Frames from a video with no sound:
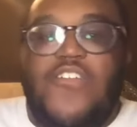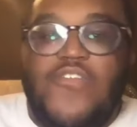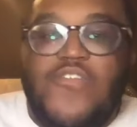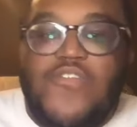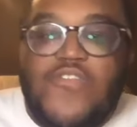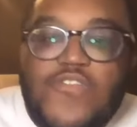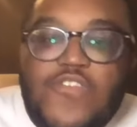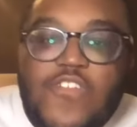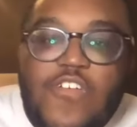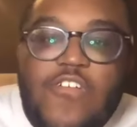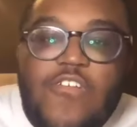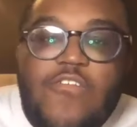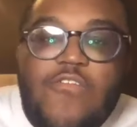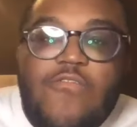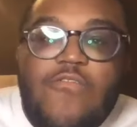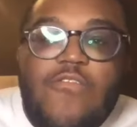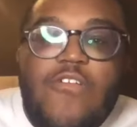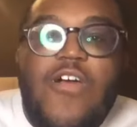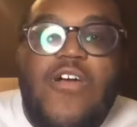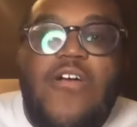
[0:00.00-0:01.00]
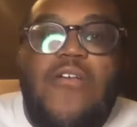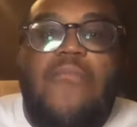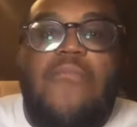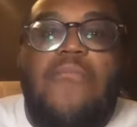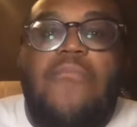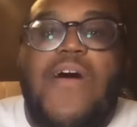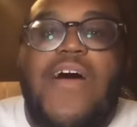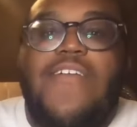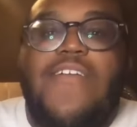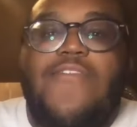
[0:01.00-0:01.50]
So
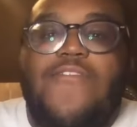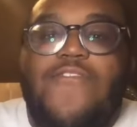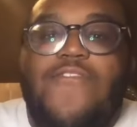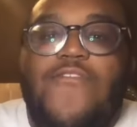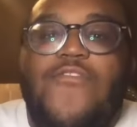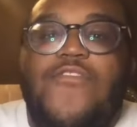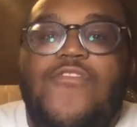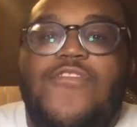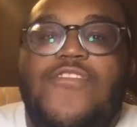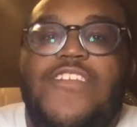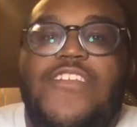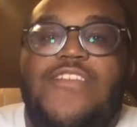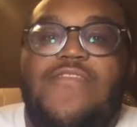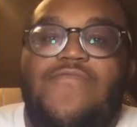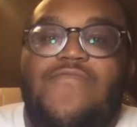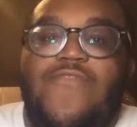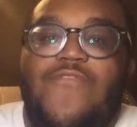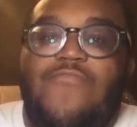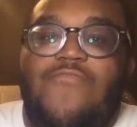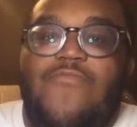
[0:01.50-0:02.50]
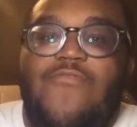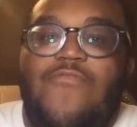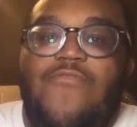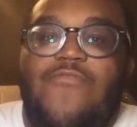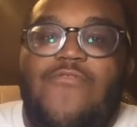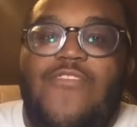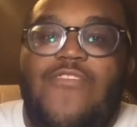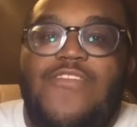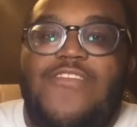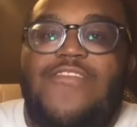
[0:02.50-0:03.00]
my fourteenth
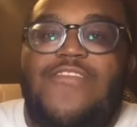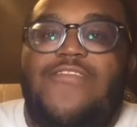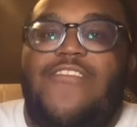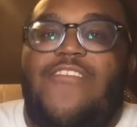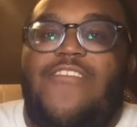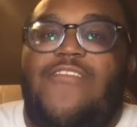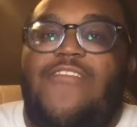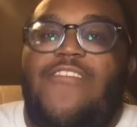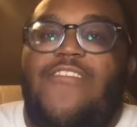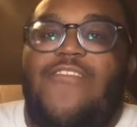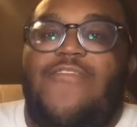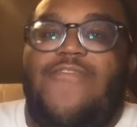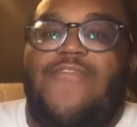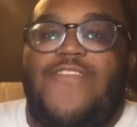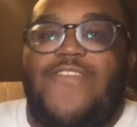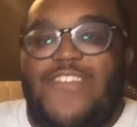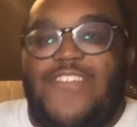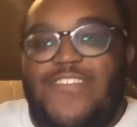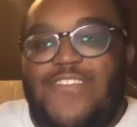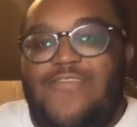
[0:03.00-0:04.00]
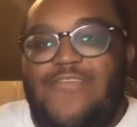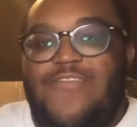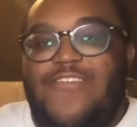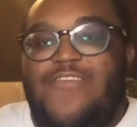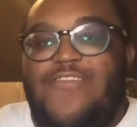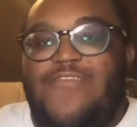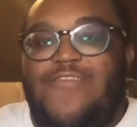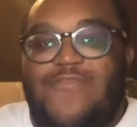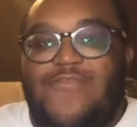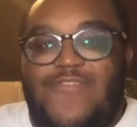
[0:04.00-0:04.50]
report to start off of the New
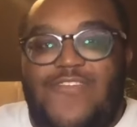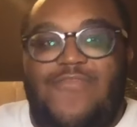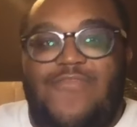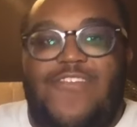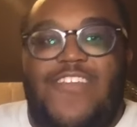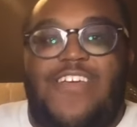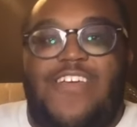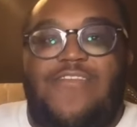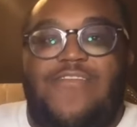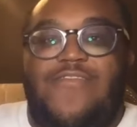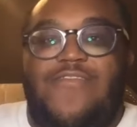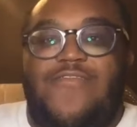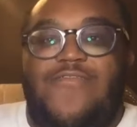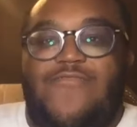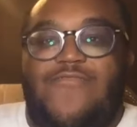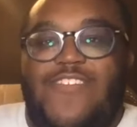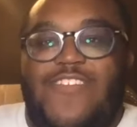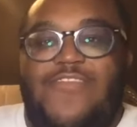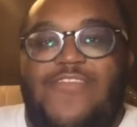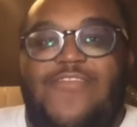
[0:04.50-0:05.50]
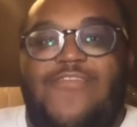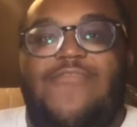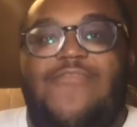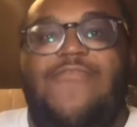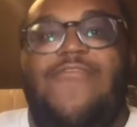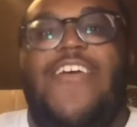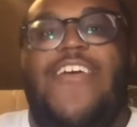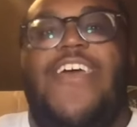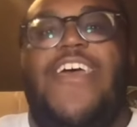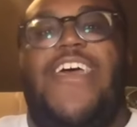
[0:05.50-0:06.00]
Year's of two thousand twenty-two.